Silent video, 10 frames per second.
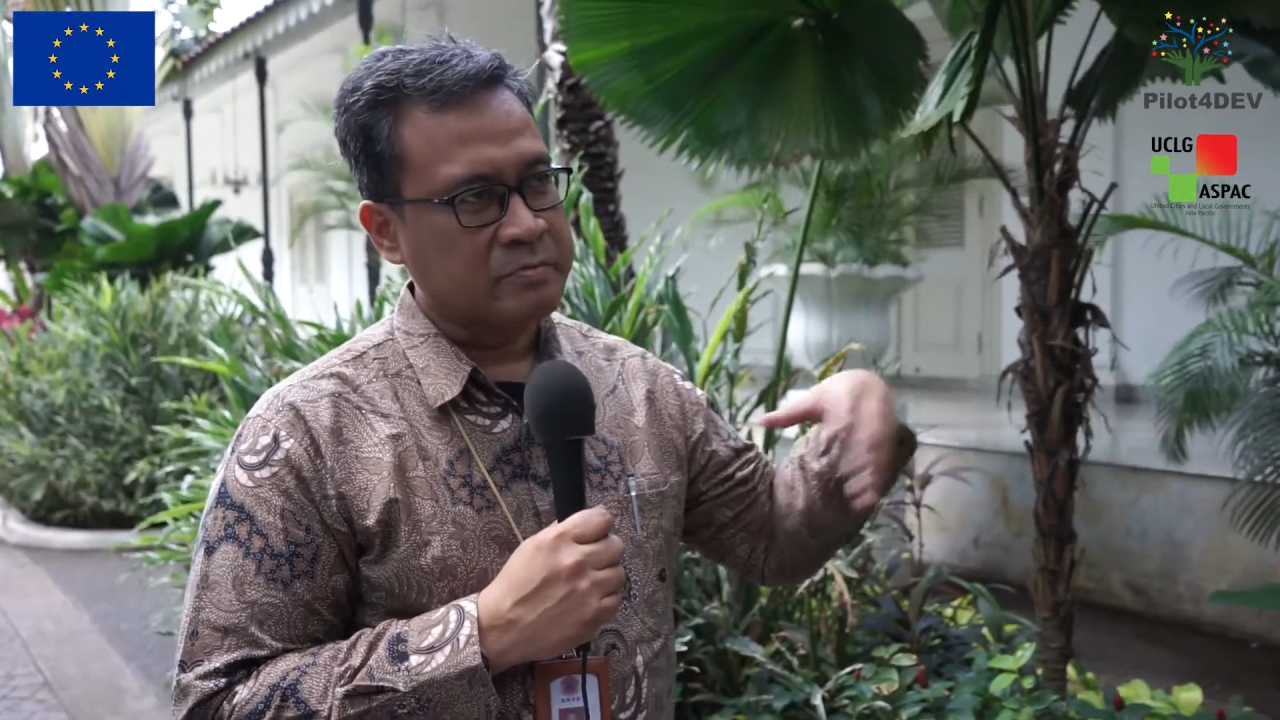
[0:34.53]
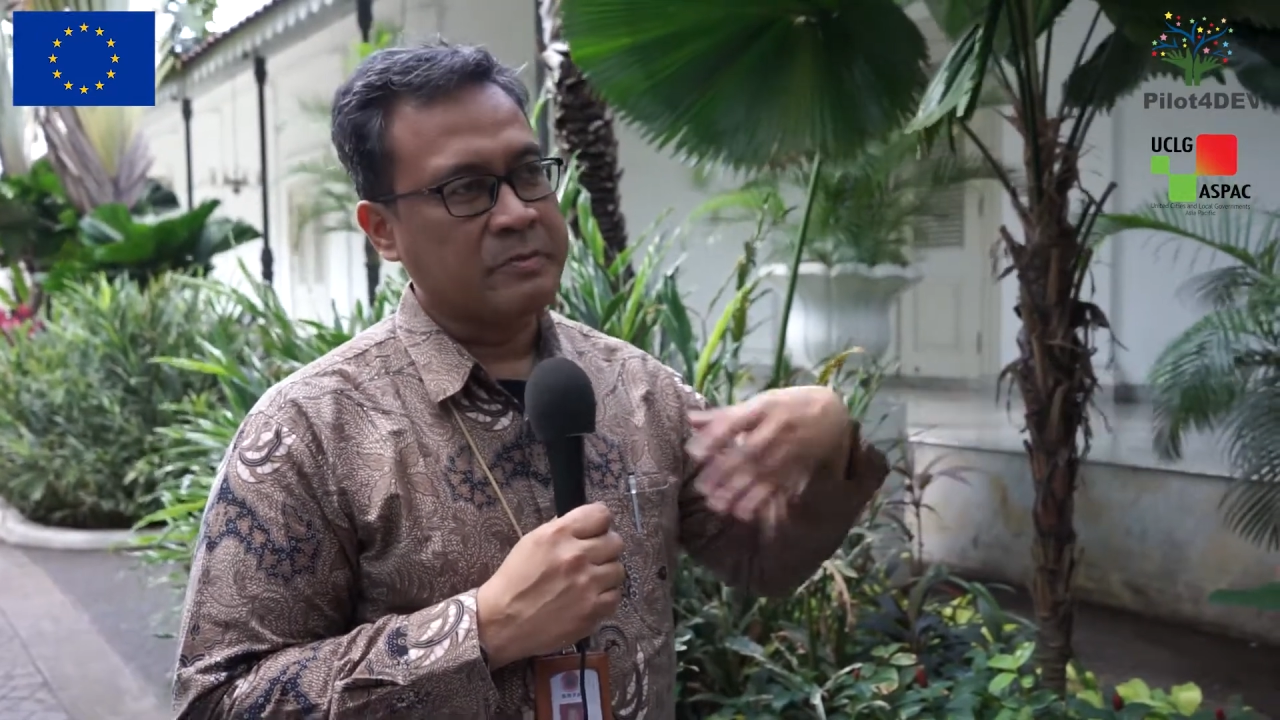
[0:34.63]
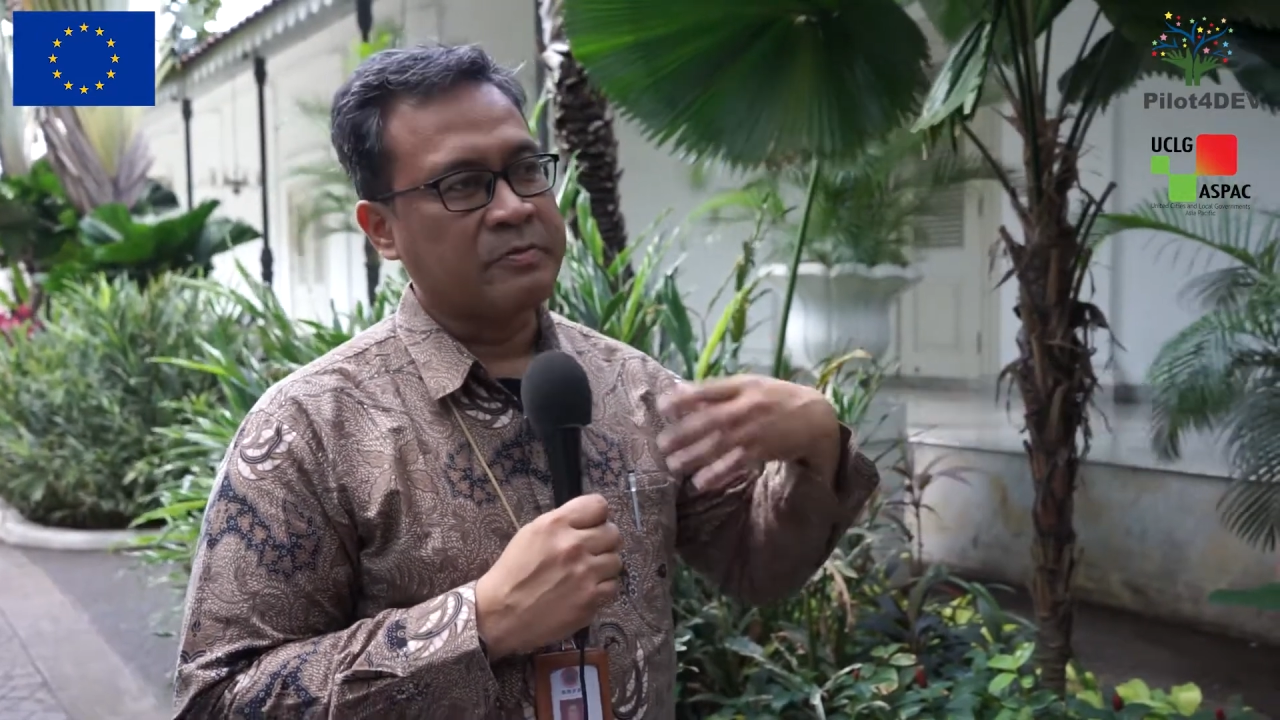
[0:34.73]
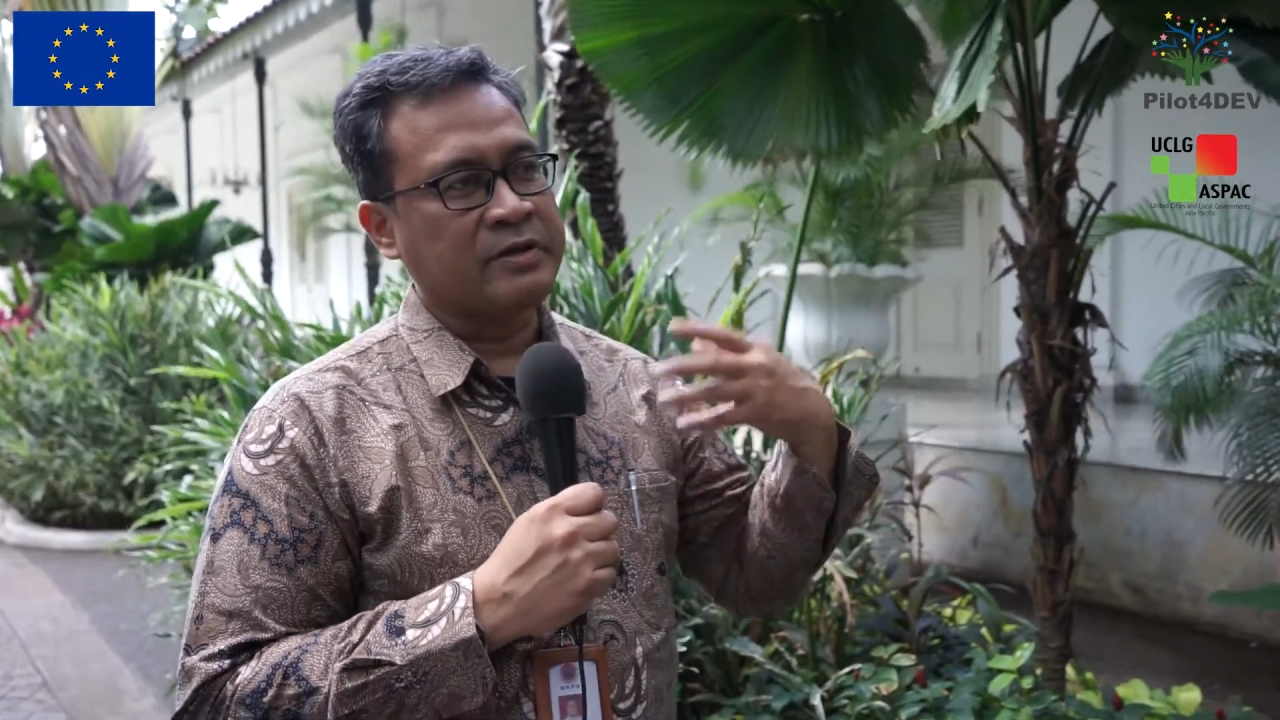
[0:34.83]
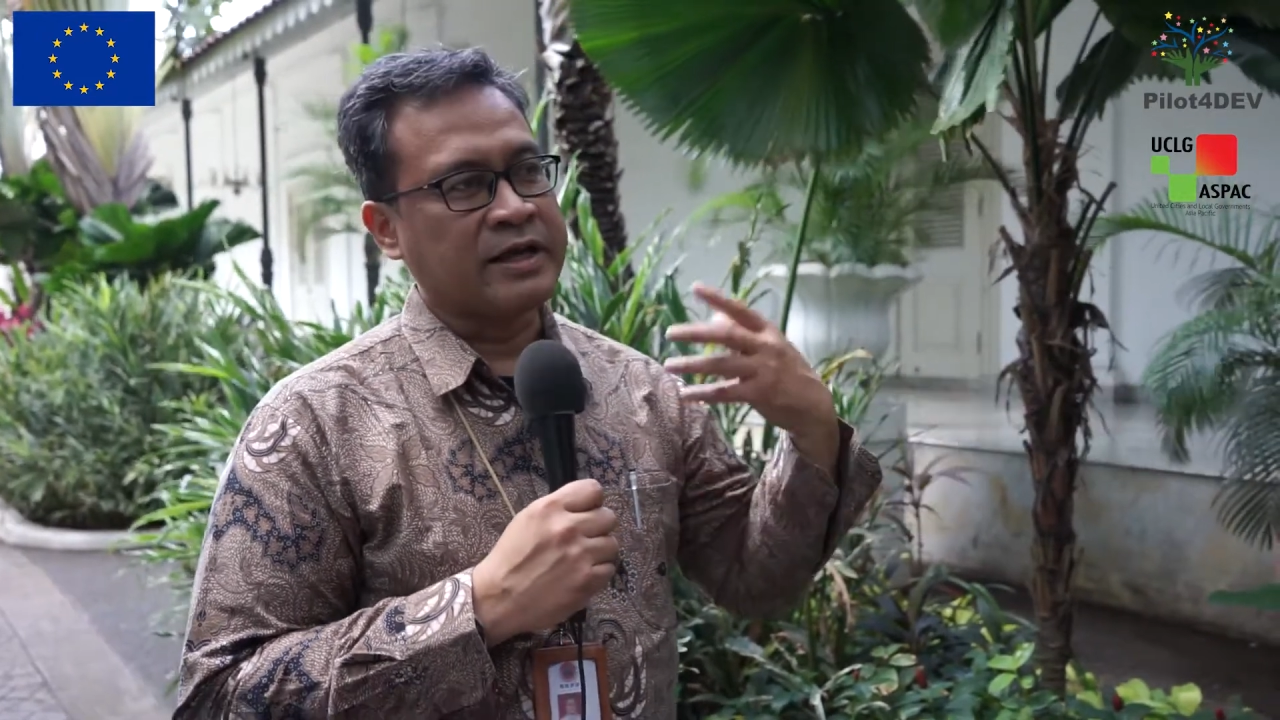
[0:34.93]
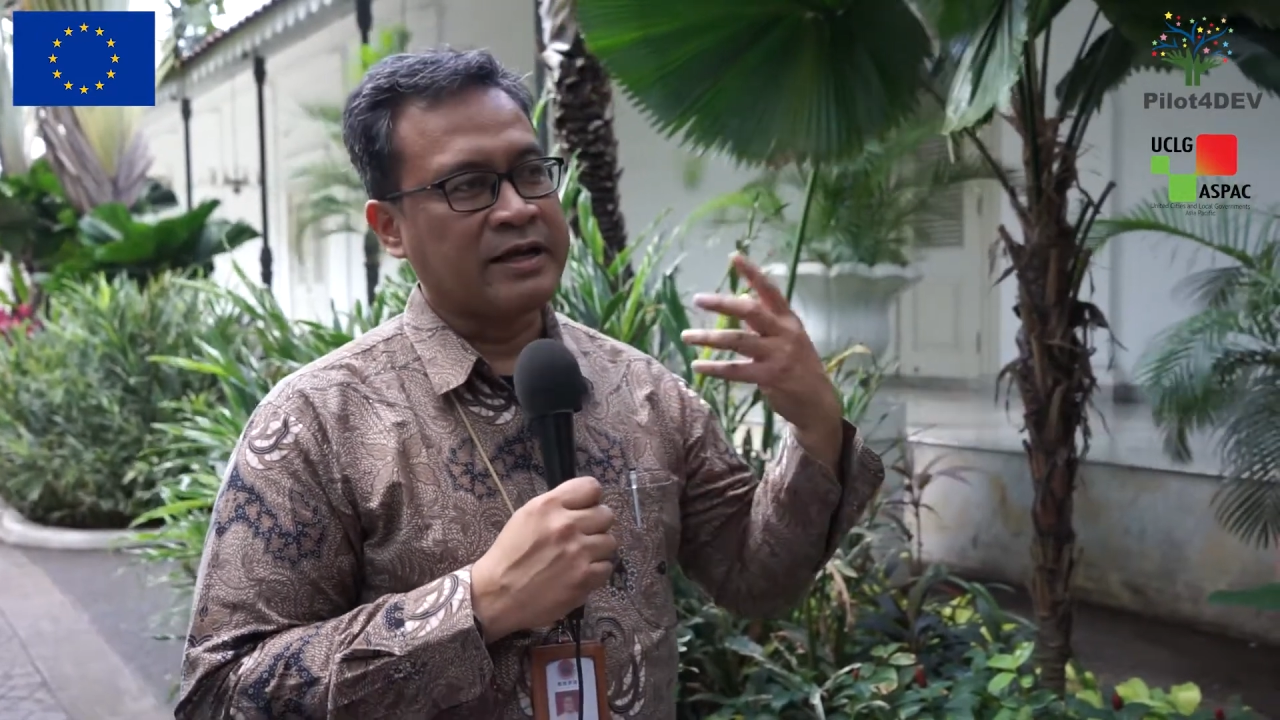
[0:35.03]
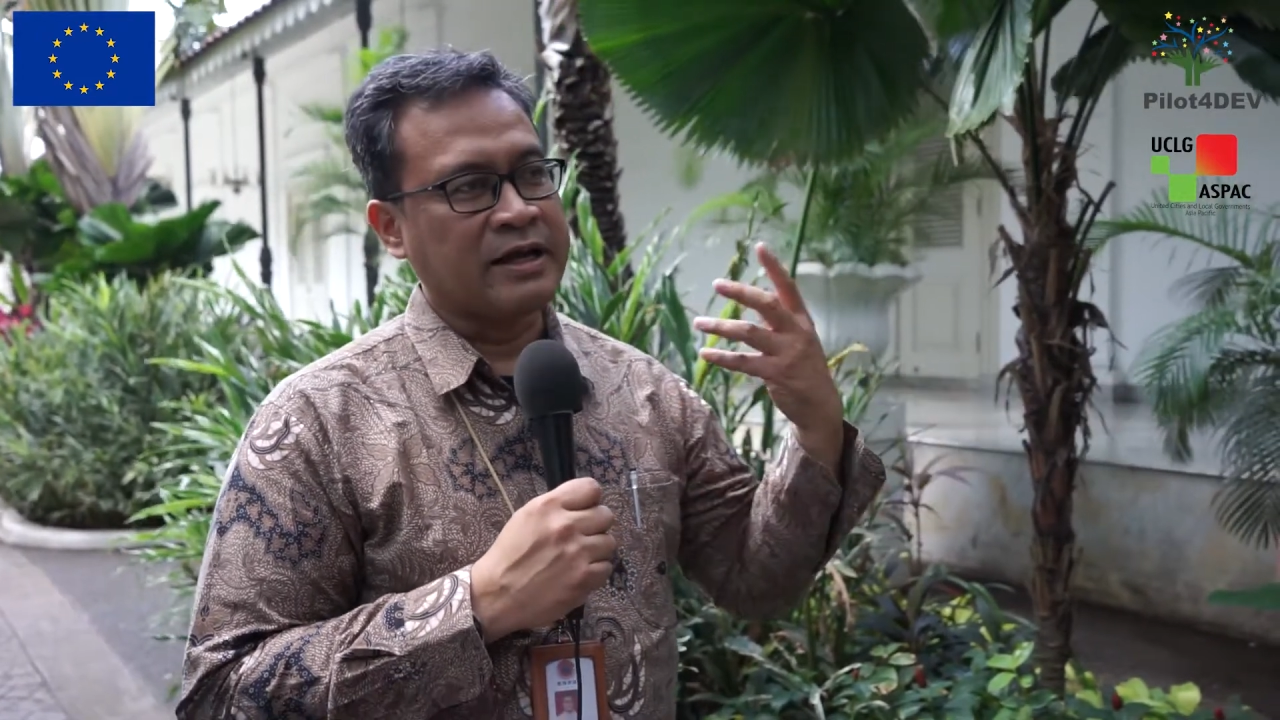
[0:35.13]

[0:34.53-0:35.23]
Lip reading: people can